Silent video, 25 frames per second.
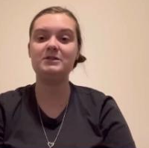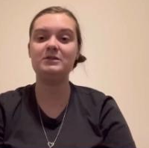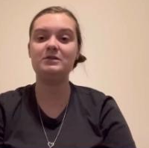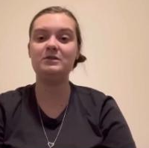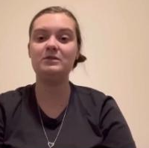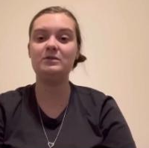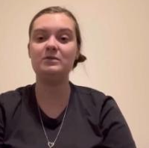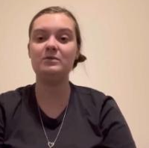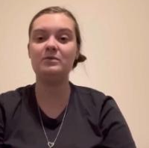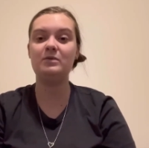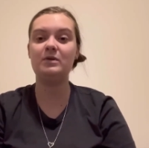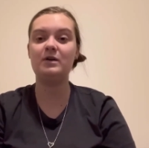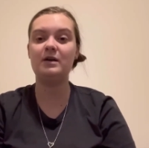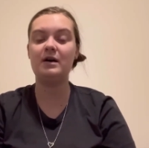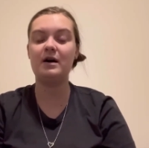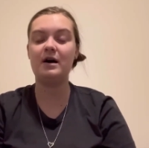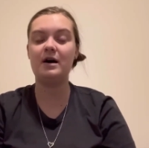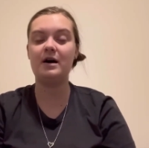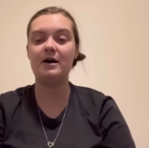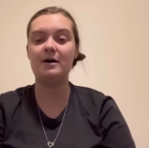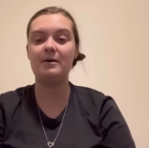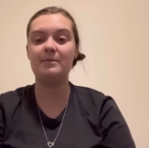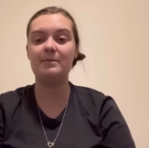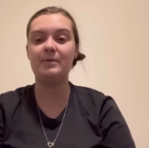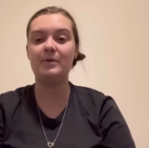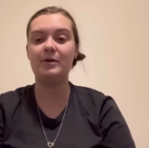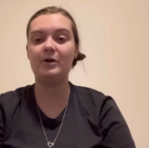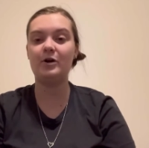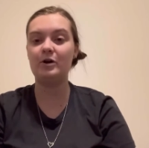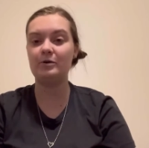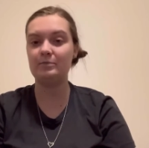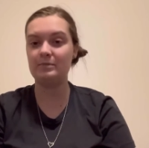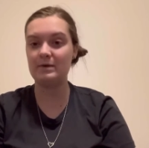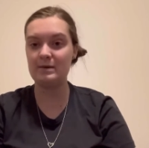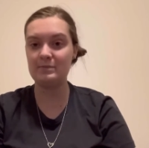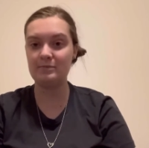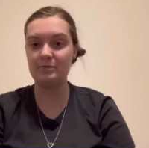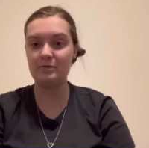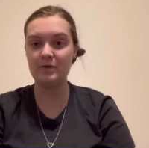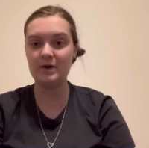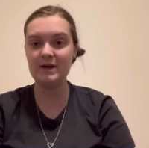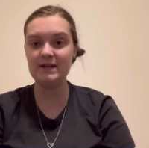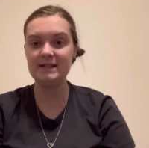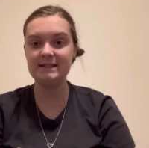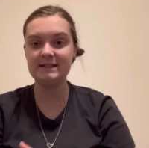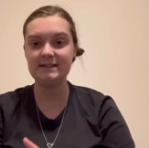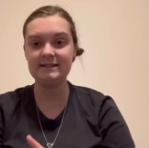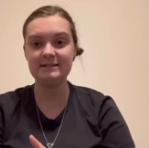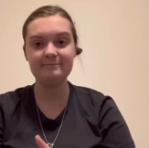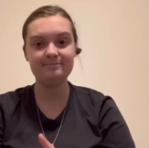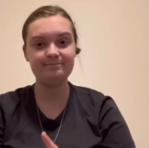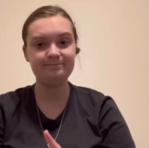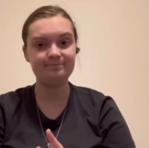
to um, earn my points.